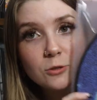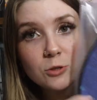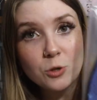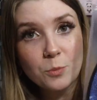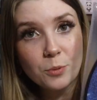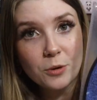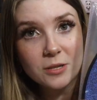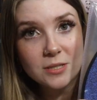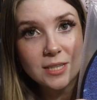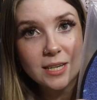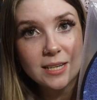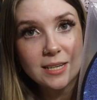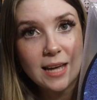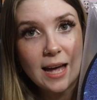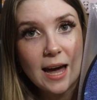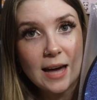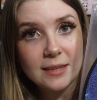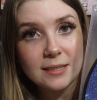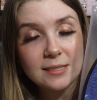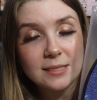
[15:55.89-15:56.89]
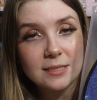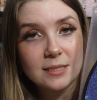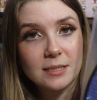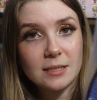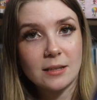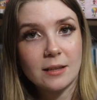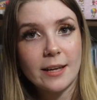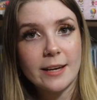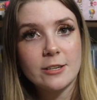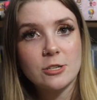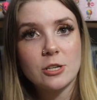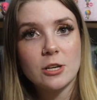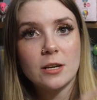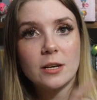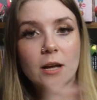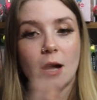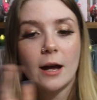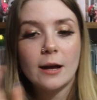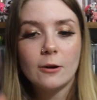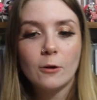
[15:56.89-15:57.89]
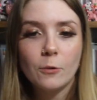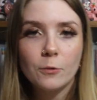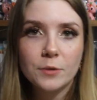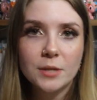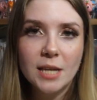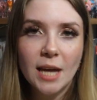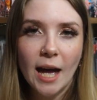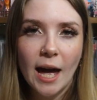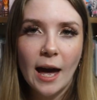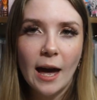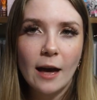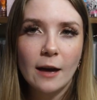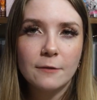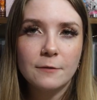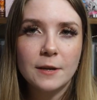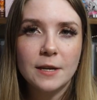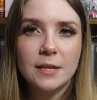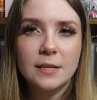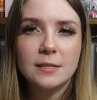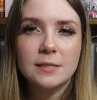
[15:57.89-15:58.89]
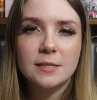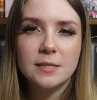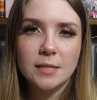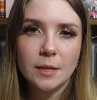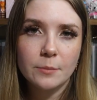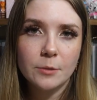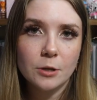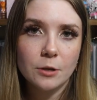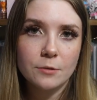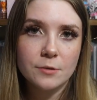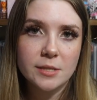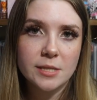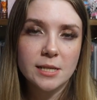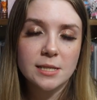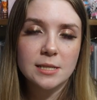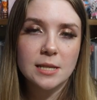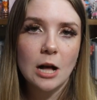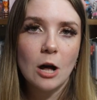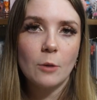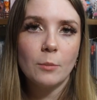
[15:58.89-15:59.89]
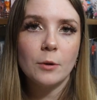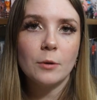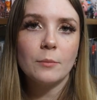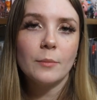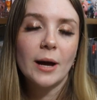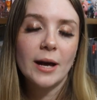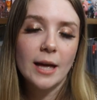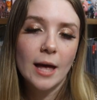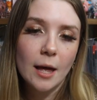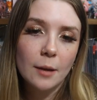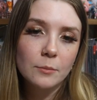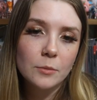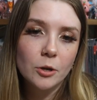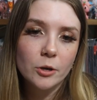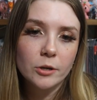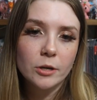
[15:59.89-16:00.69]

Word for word: Super excited to add this to the collection. I only have his Summer 06 album. I am